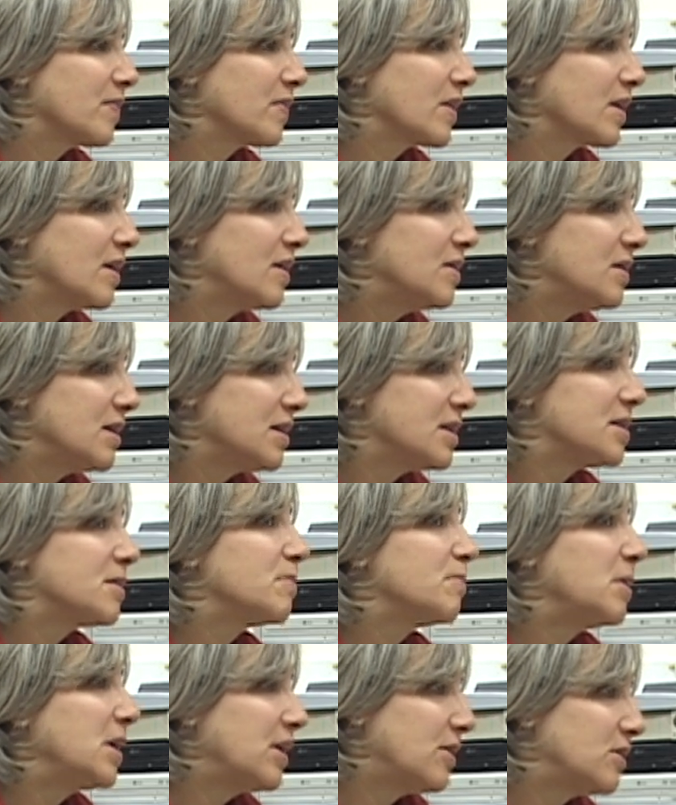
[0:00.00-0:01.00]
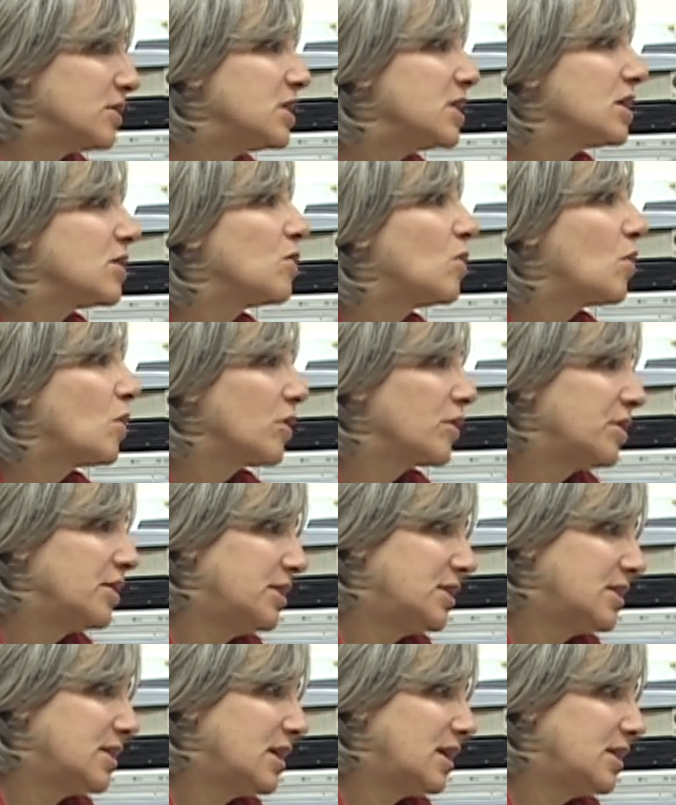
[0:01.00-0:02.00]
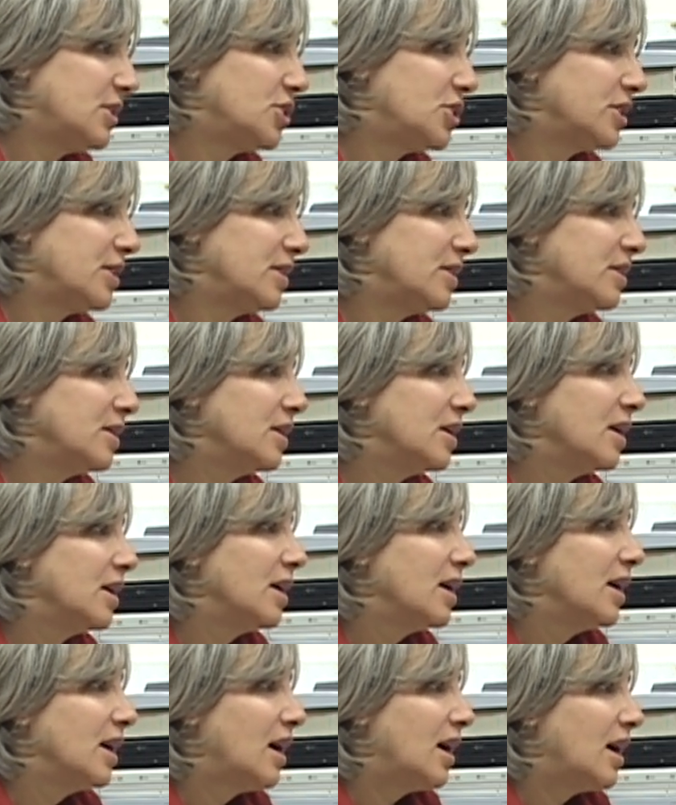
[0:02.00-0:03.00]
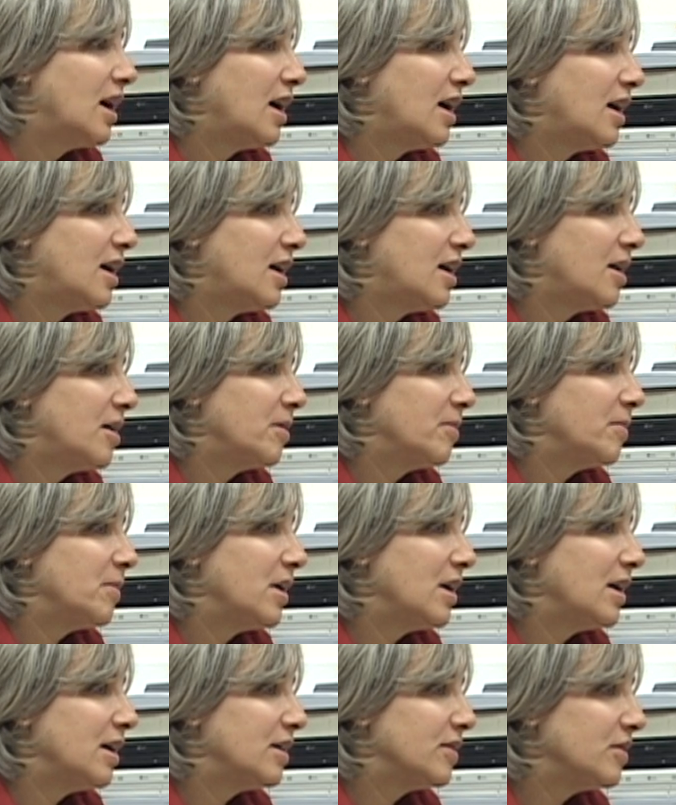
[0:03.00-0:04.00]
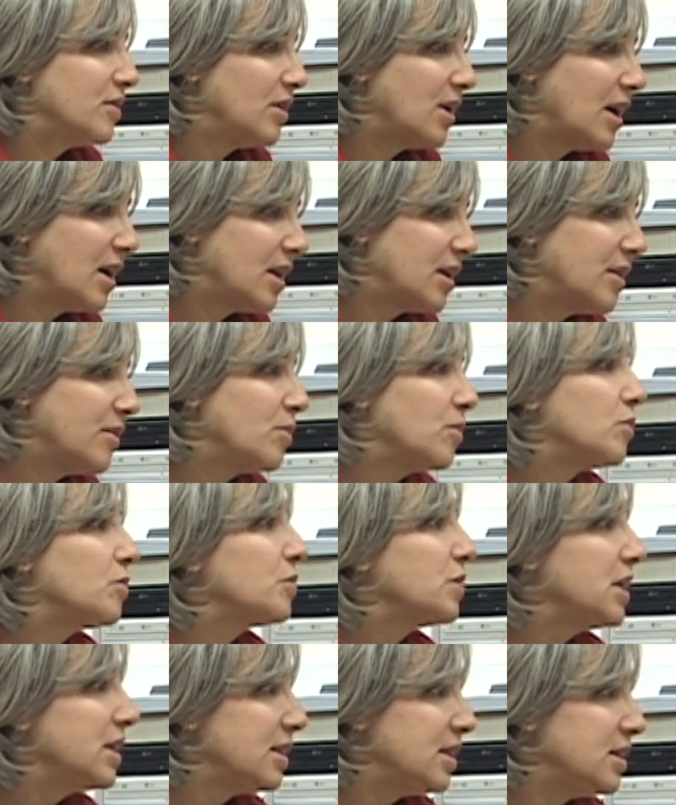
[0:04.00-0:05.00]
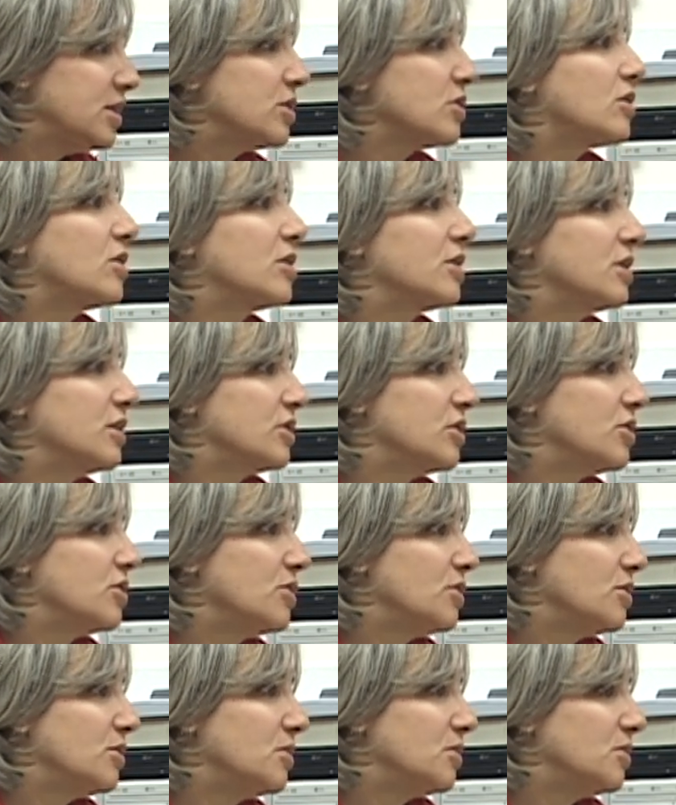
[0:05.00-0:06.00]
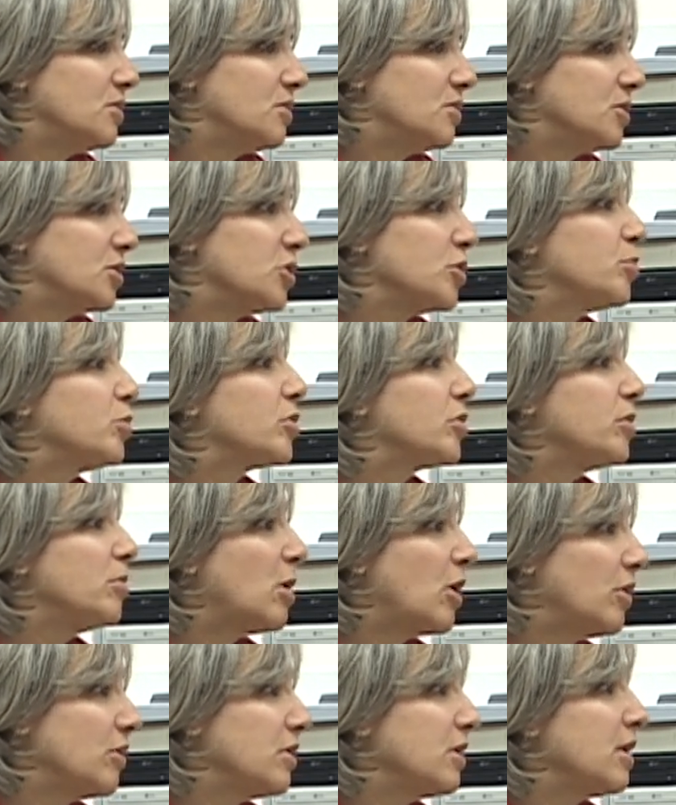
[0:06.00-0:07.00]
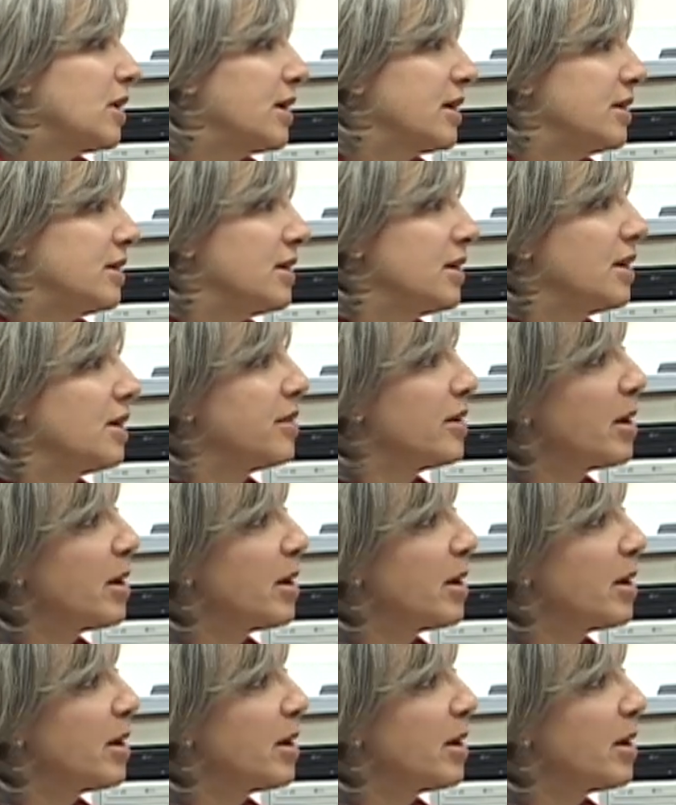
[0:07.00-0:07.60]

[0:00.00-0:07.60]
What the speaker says: this parenting organization, and really started to promote the idea that